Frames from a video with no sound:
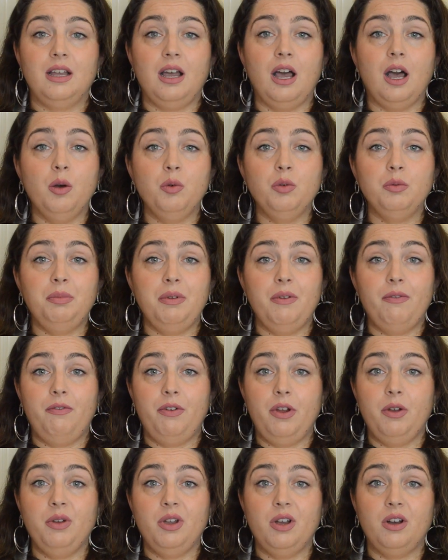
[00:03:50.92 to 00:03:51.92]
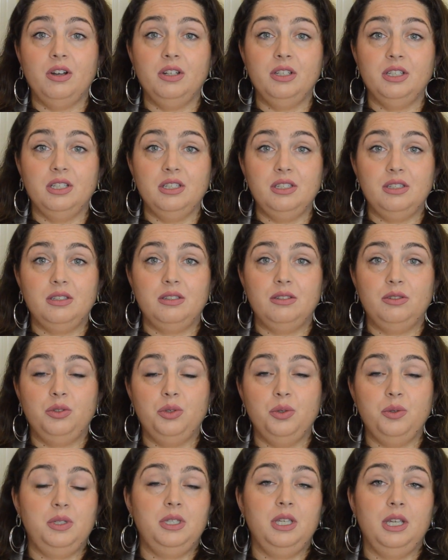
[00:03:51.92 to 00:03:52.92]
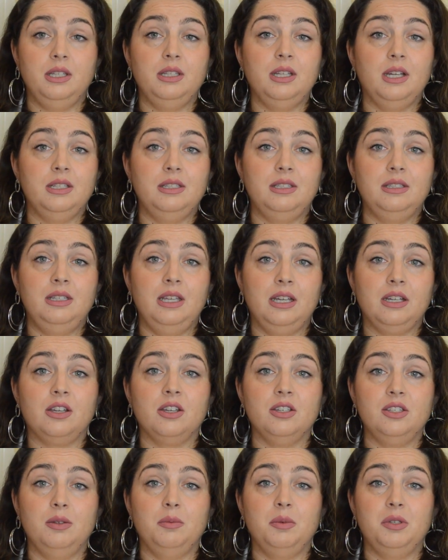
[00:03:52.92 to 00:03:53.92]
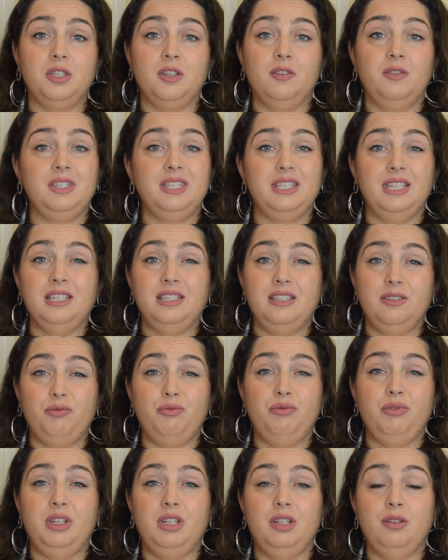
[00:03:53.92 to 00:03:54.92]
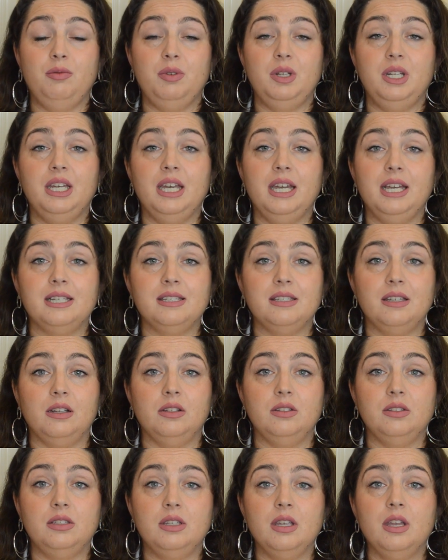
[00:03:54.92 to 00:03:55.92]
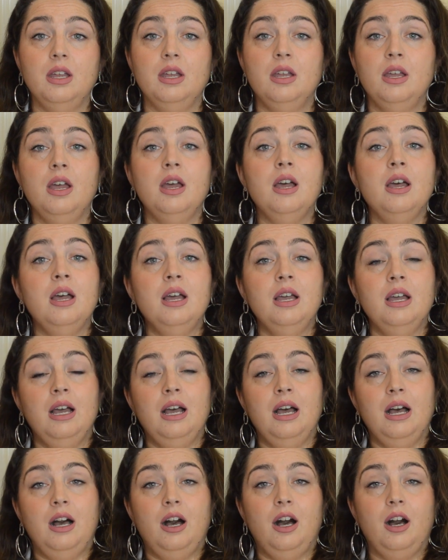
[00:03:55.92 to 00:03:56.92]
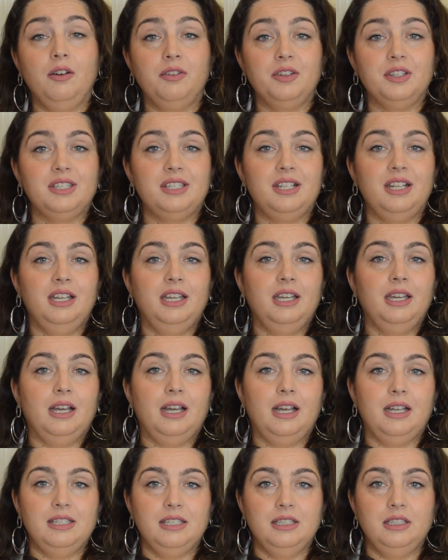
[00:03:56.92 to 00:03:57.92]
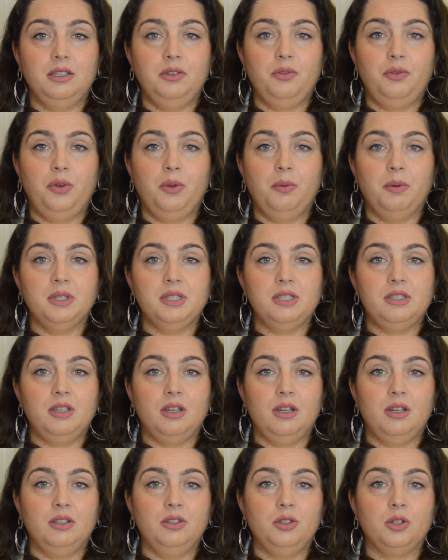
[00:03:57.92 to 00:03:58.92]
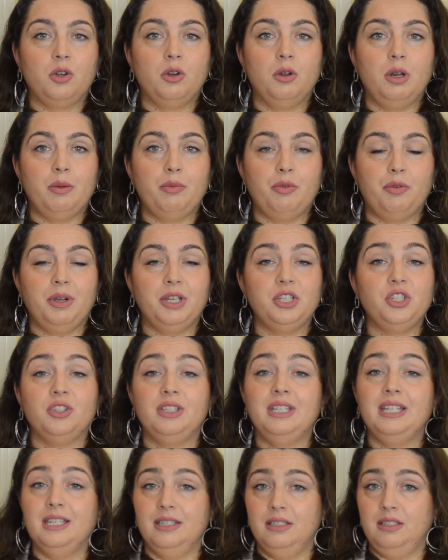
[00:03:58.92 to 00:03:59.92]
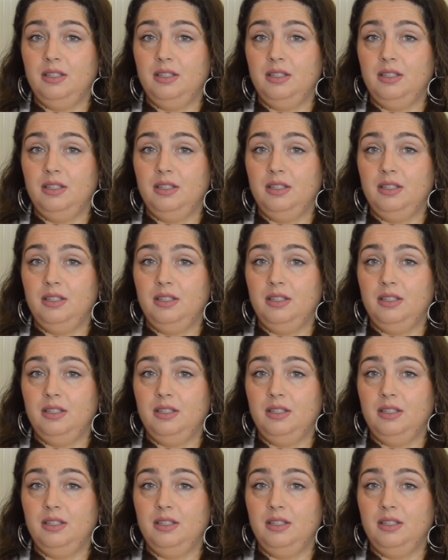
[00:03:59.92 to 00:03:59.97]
I would be very honest to say that their customer service is really, really excellent. Obviously, as an influencer, the collaboration is